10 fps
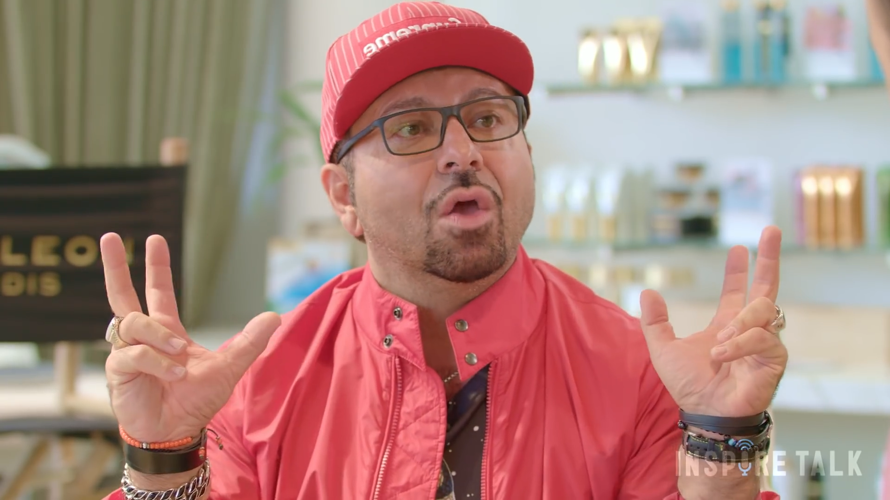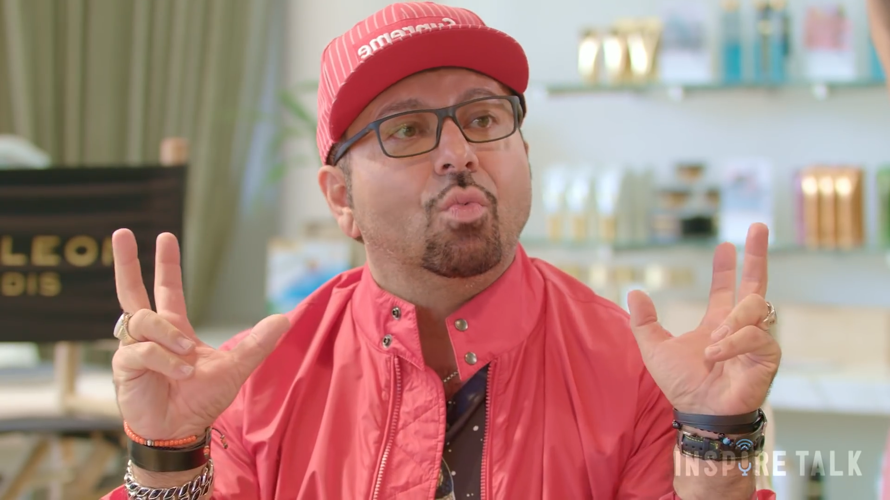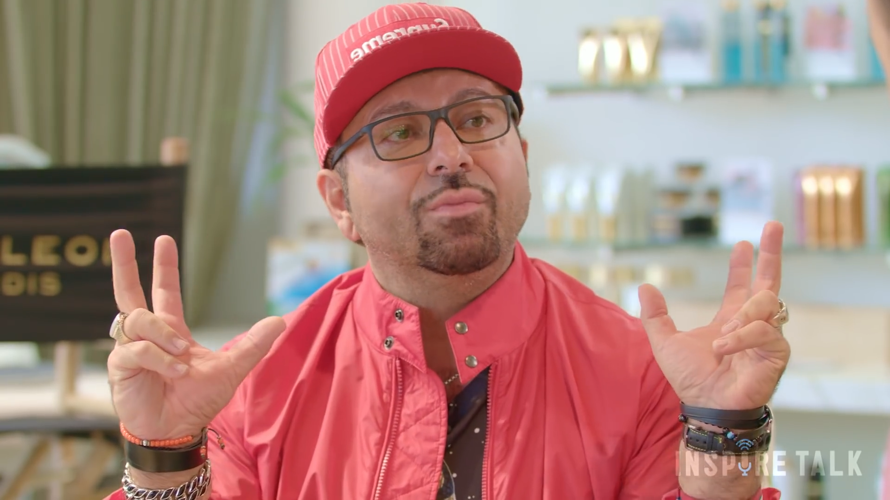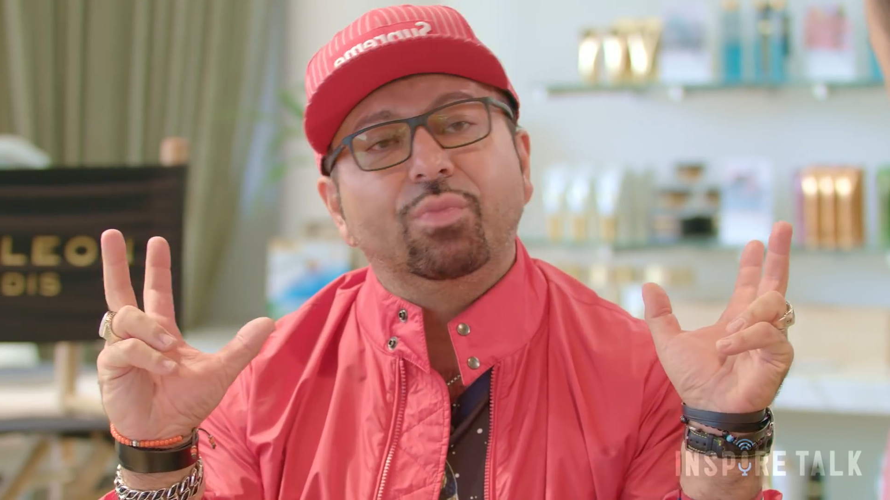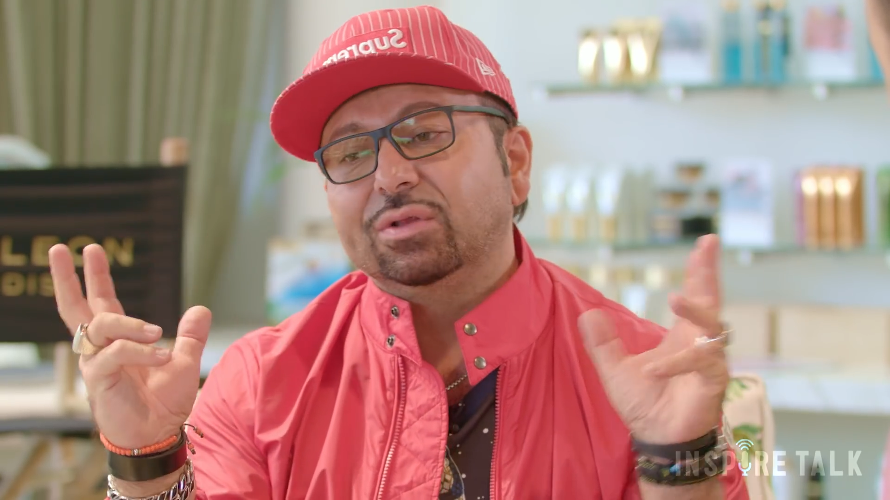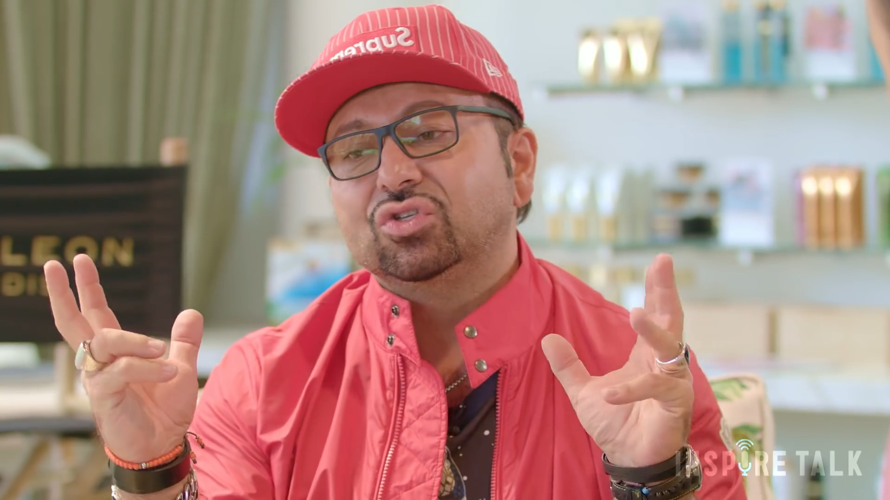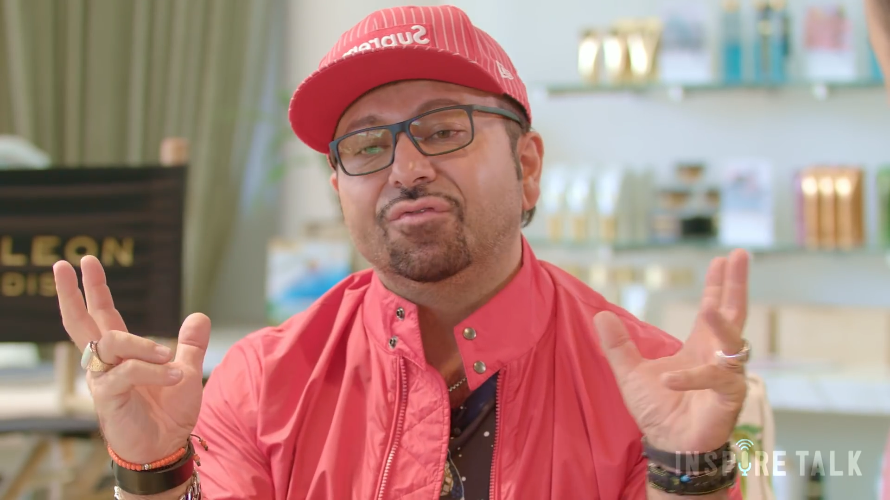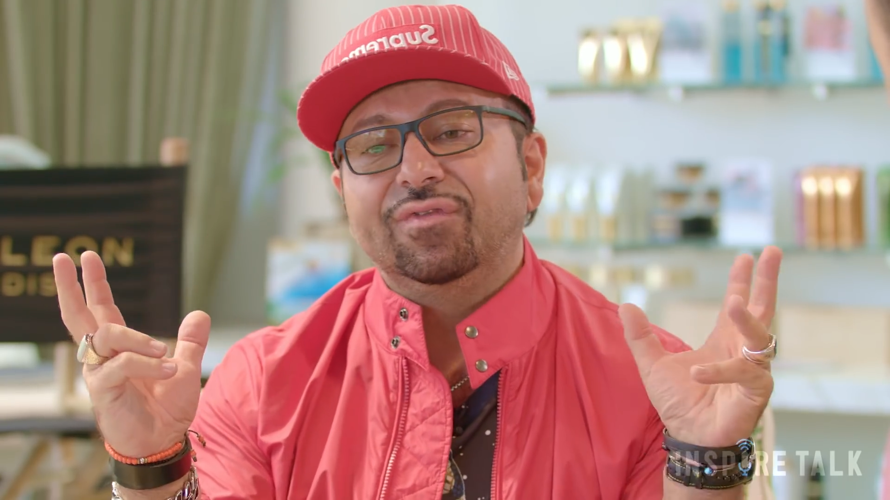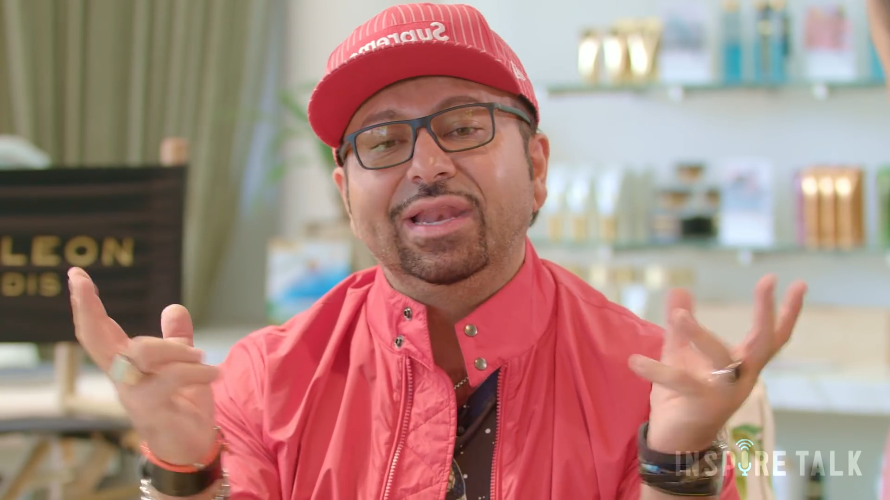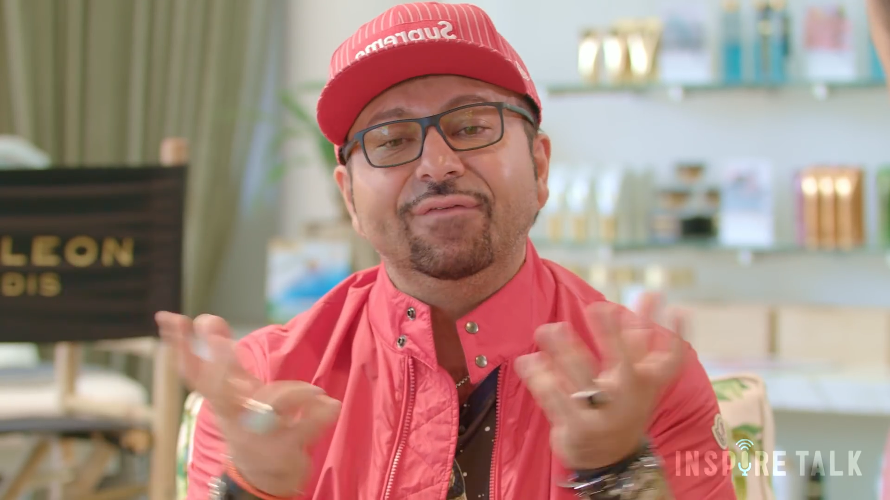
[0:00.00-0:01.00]
we sort
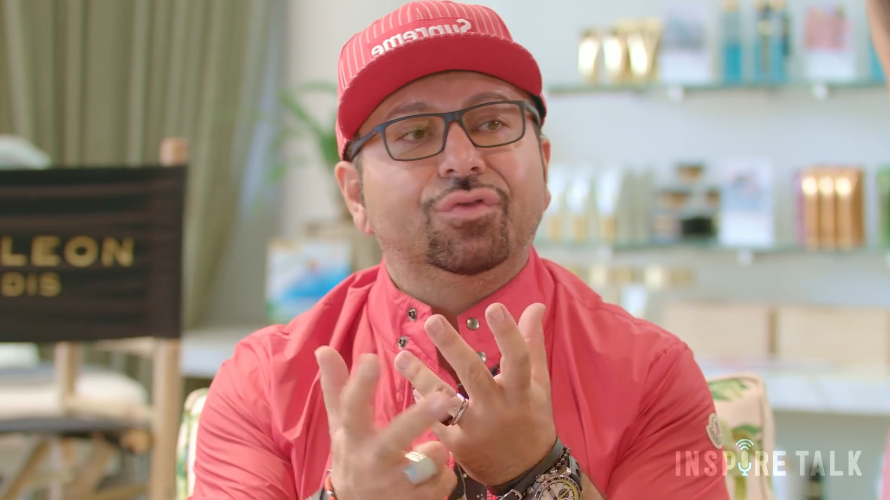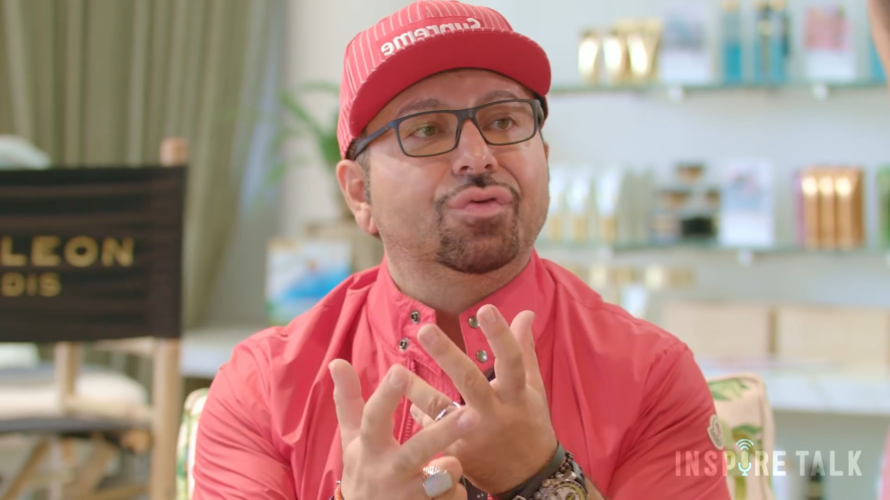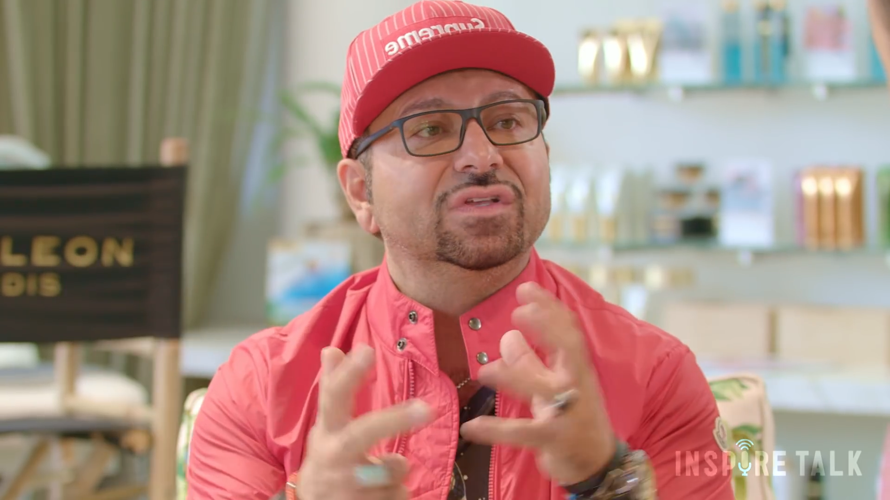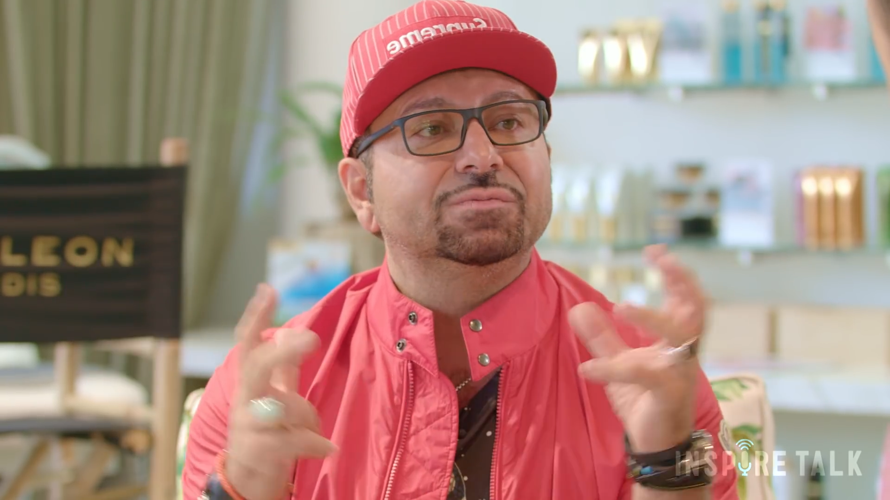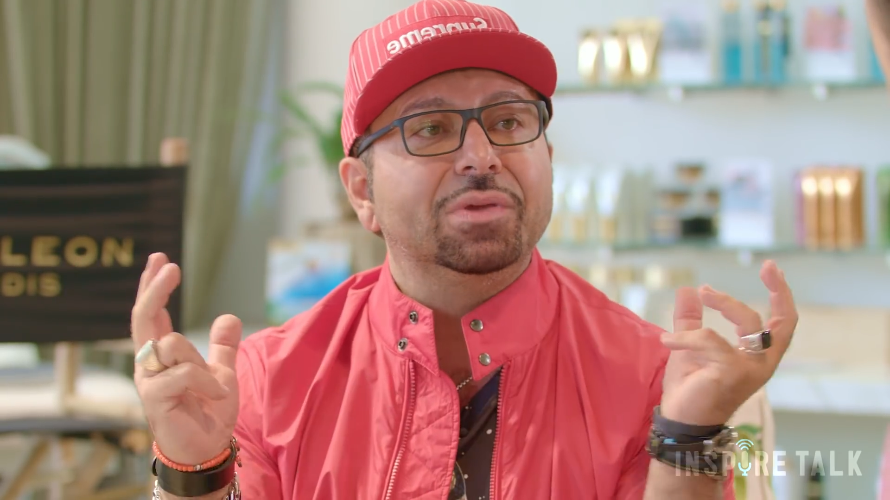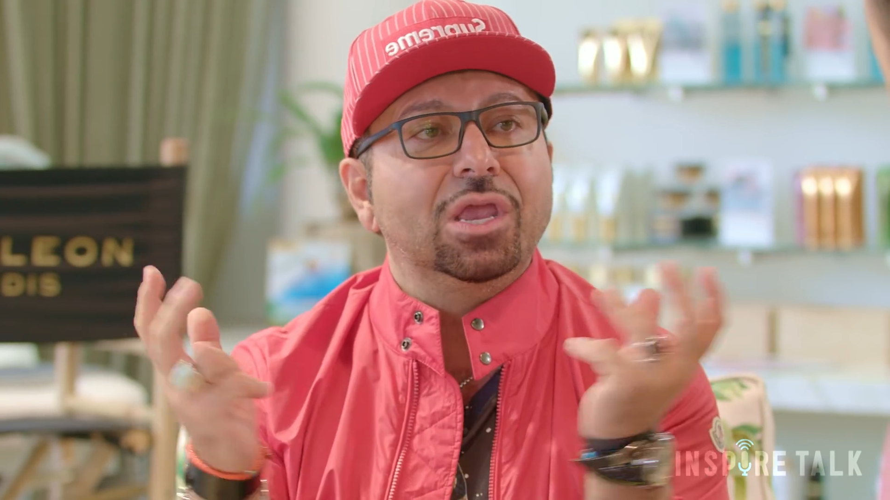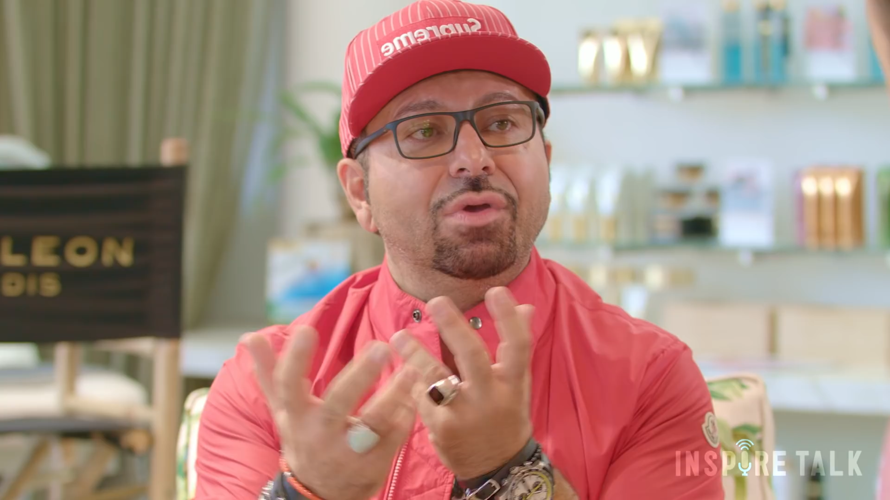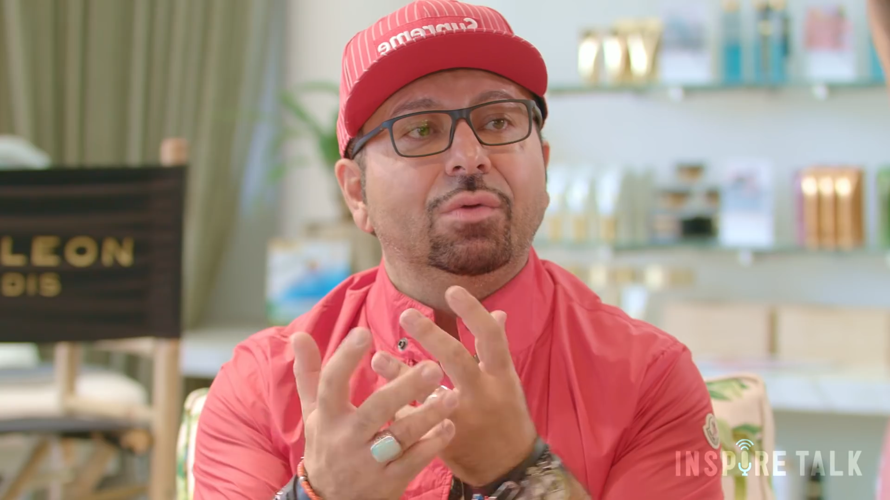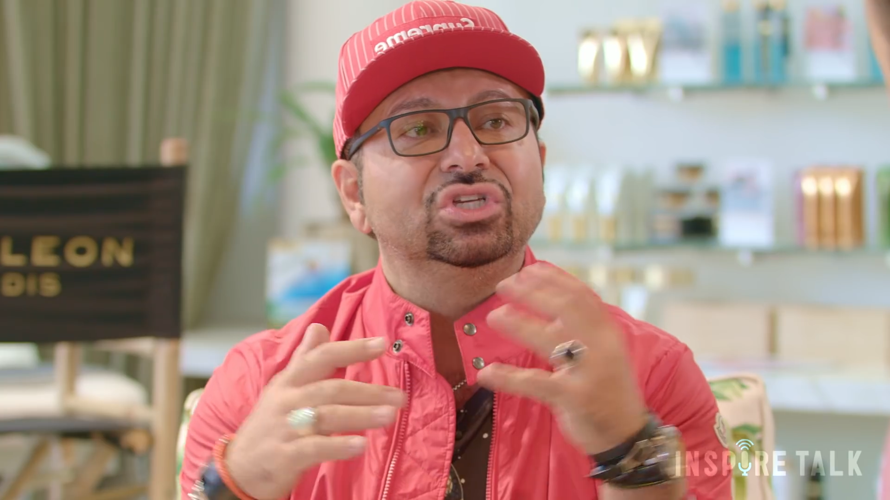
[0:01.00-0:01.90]
of lived through this period